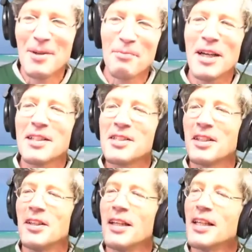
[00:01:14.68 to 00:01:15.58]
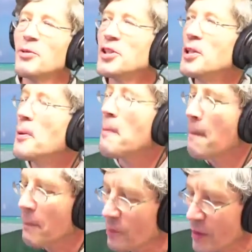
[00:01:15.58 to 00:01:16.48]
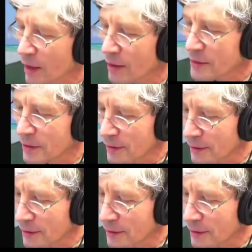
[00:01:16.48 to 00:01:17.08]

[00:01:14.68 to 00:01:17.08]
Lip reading: practicing our language here. It's